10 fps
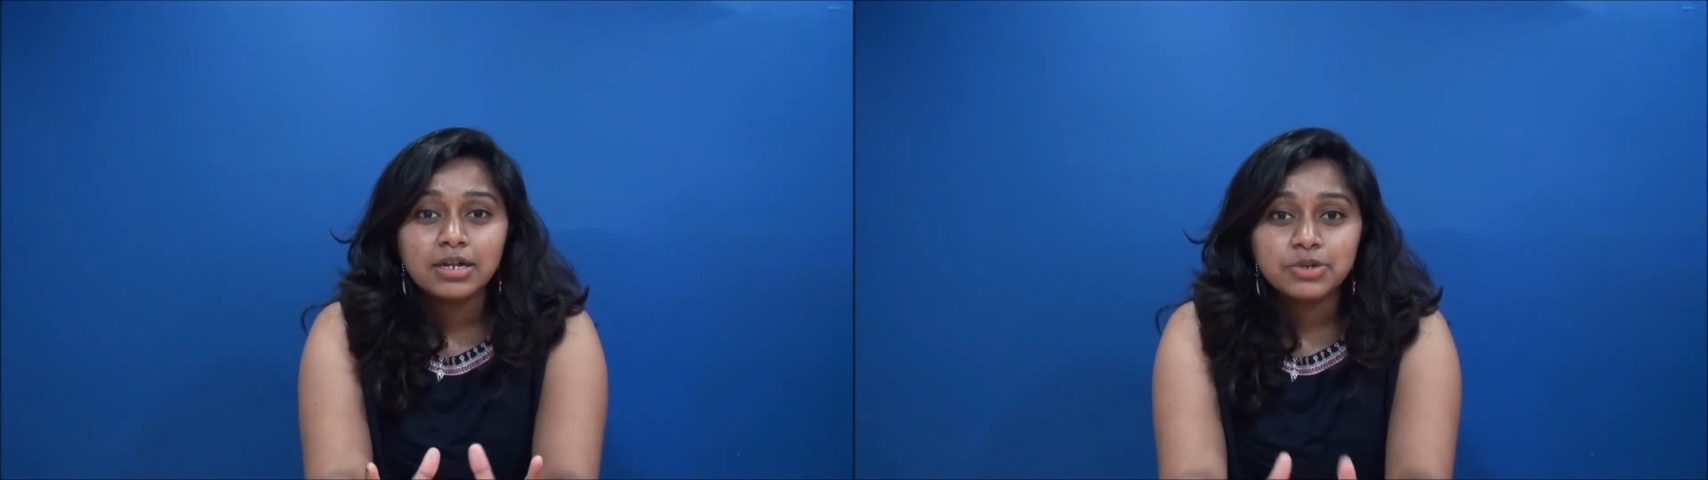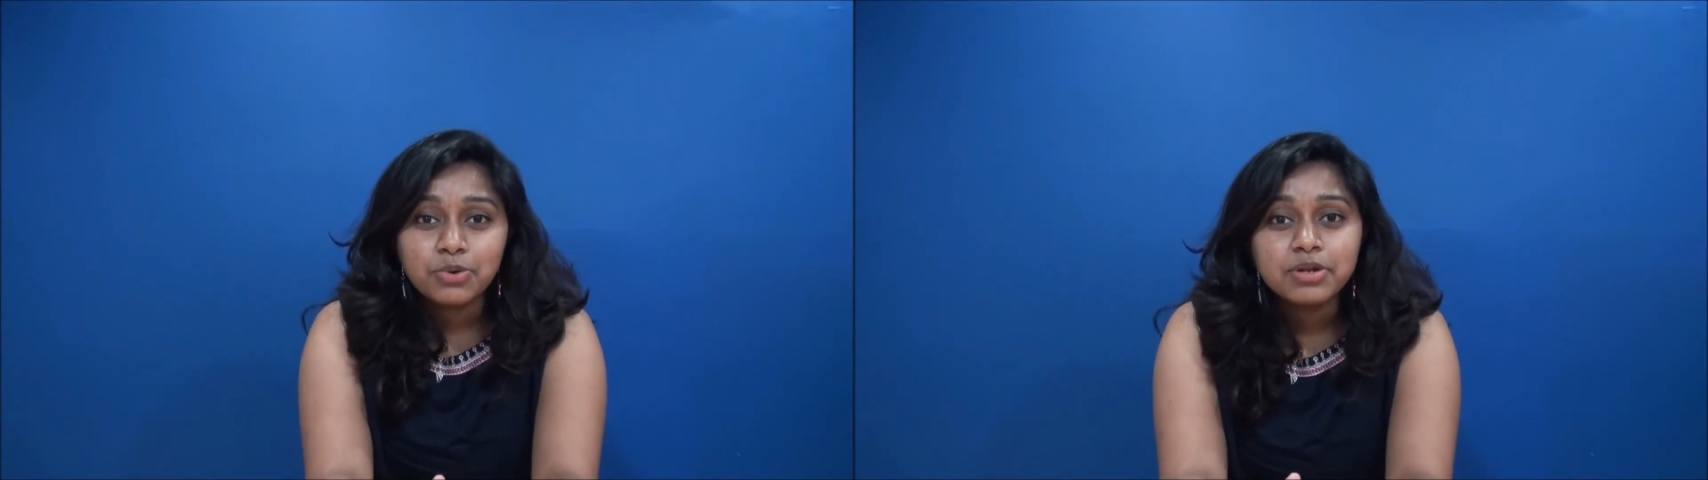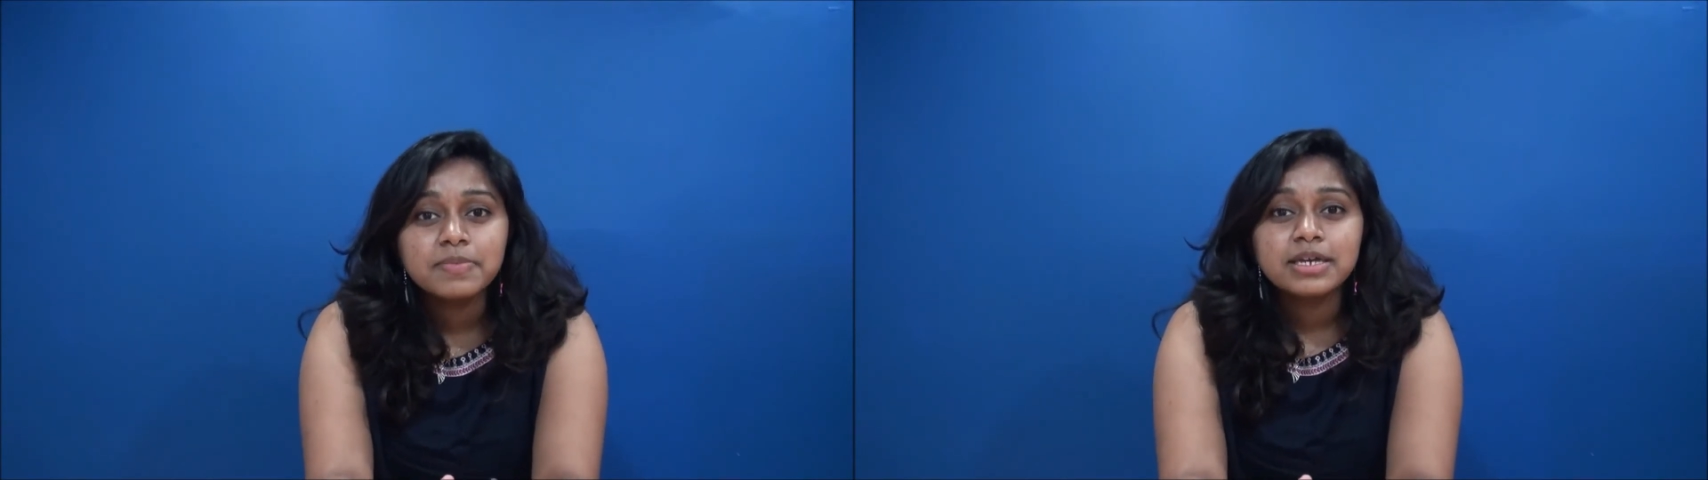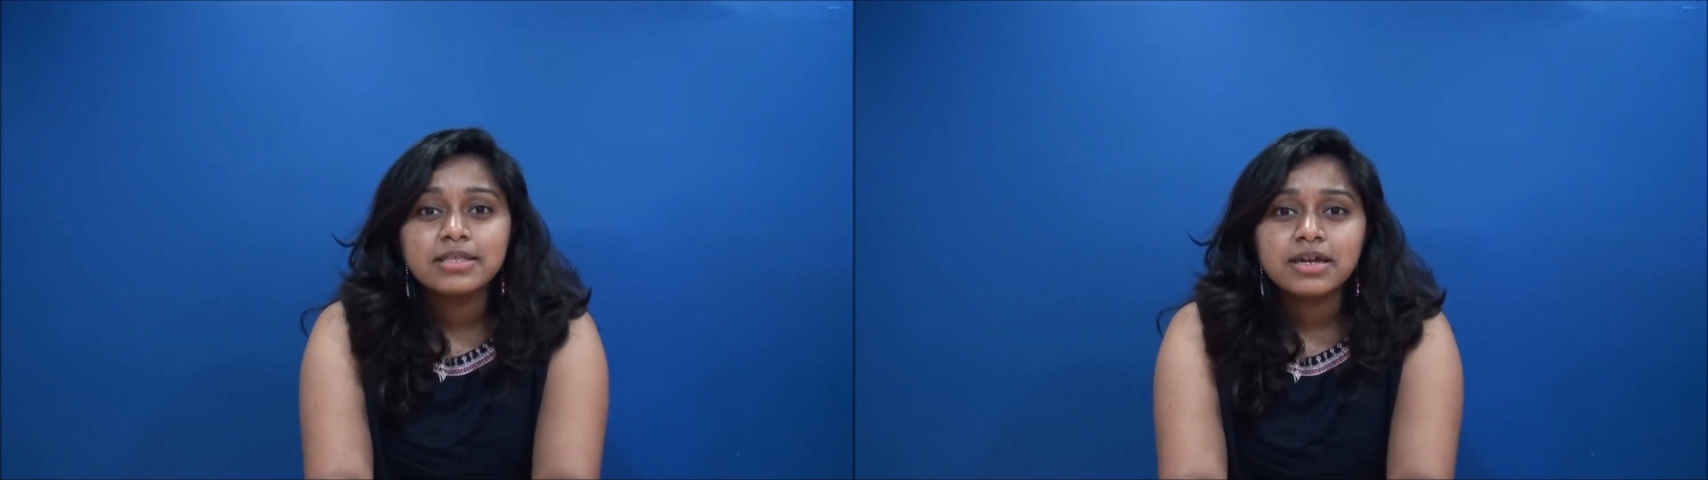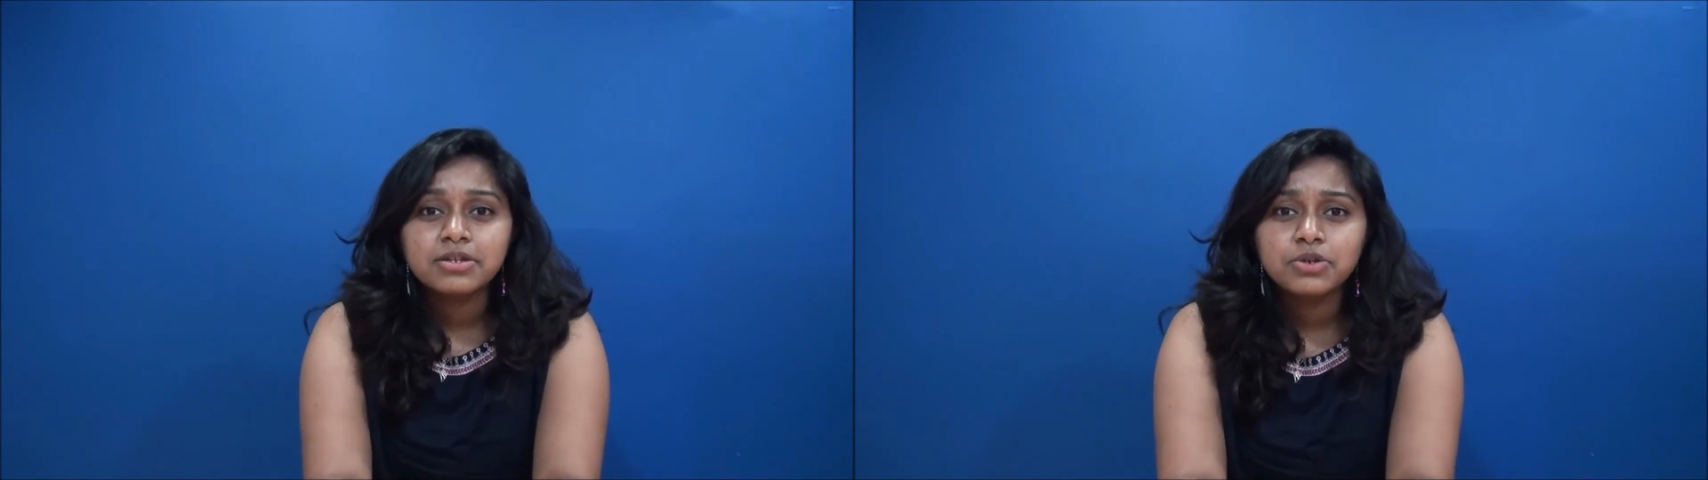told me
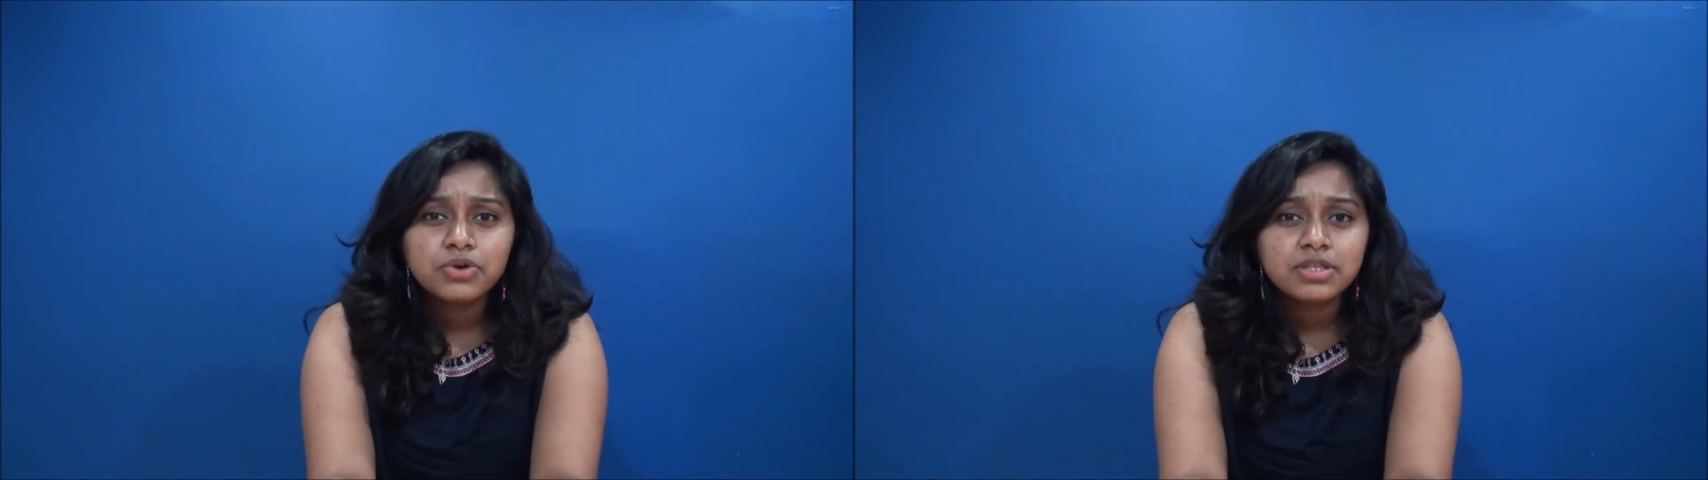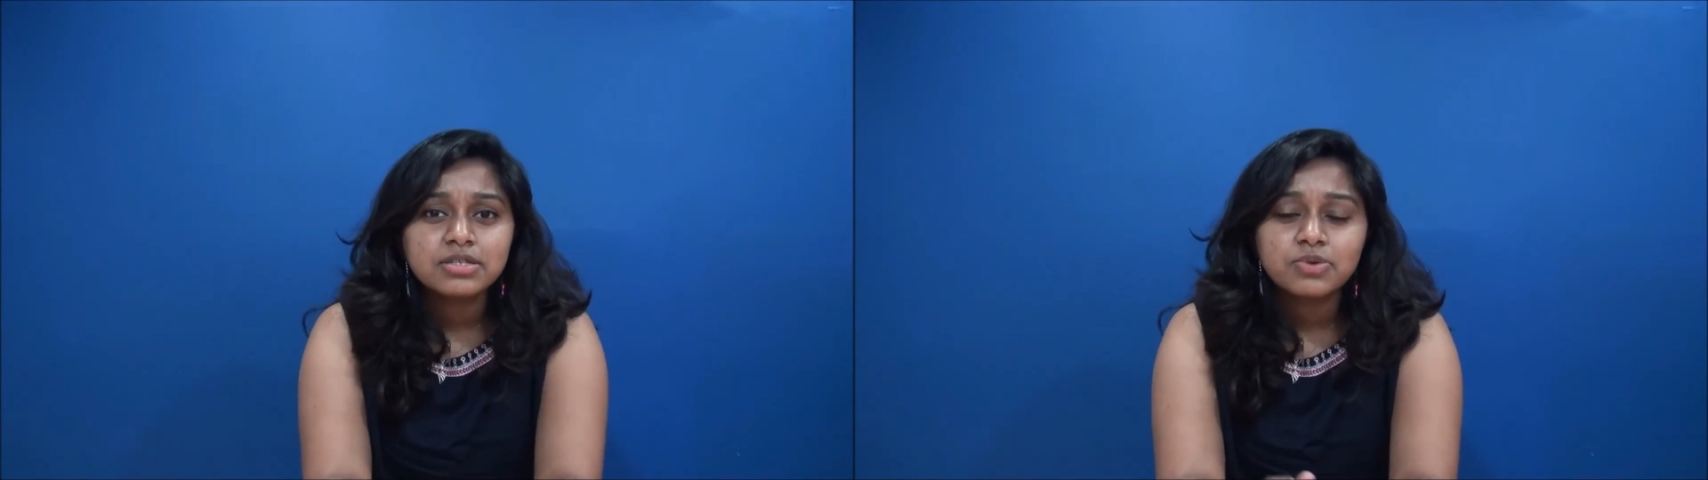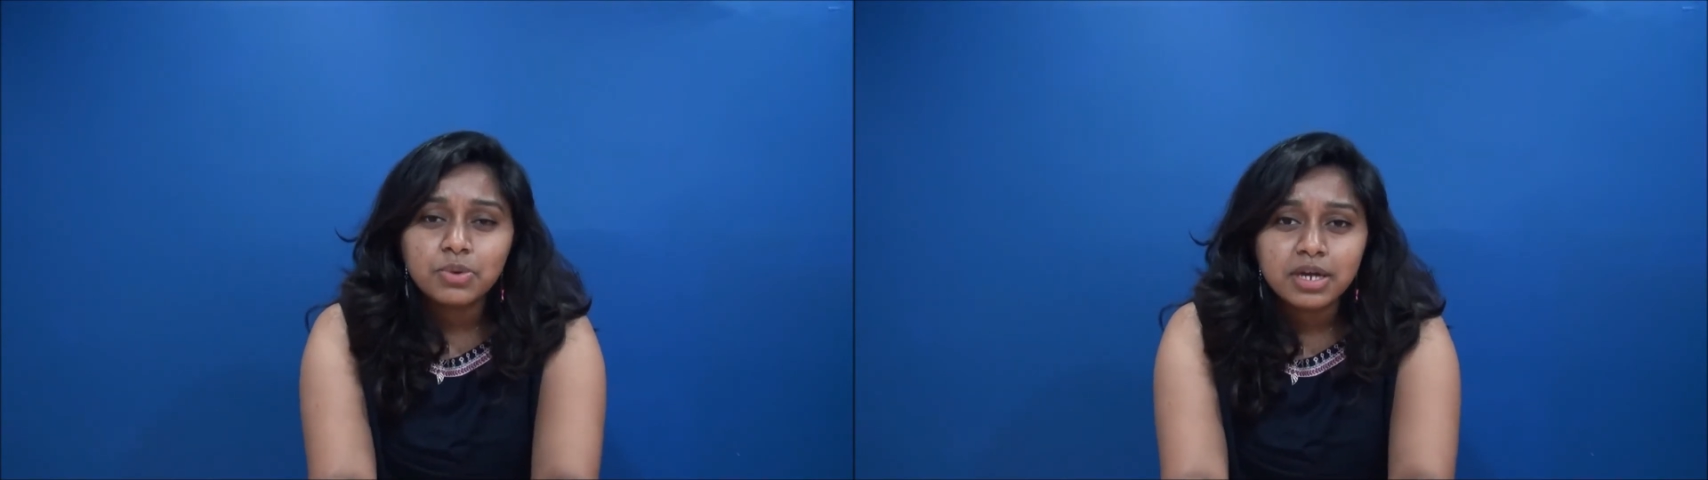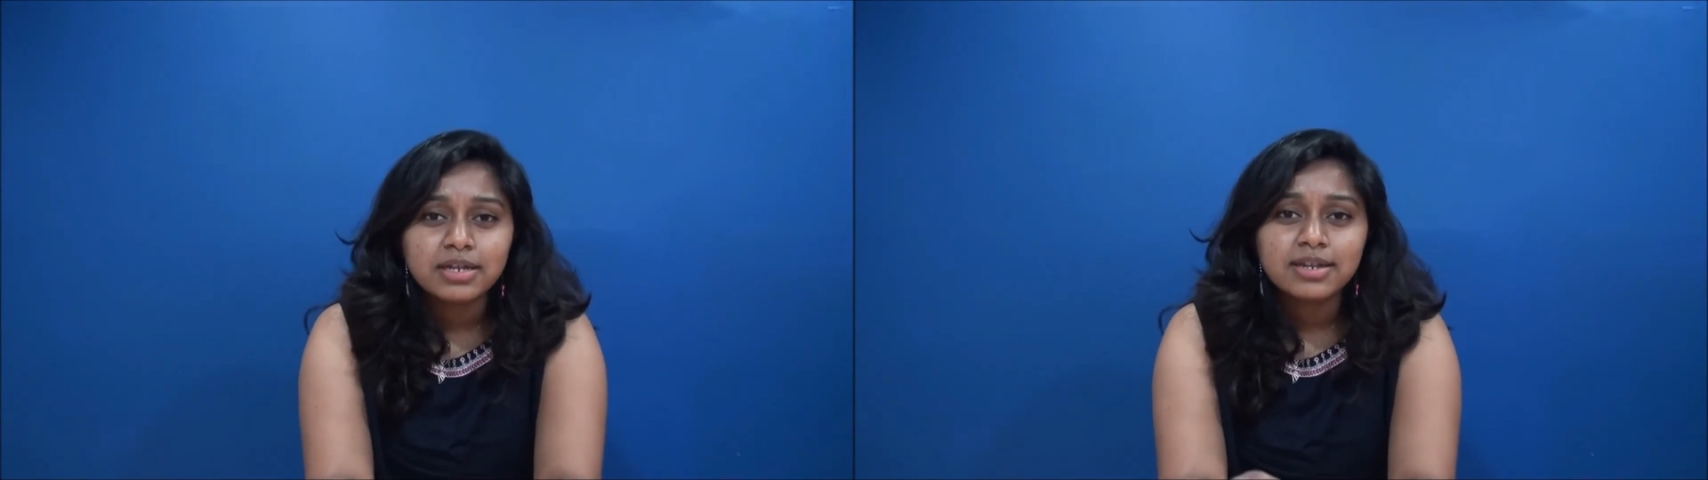that no, that's okay,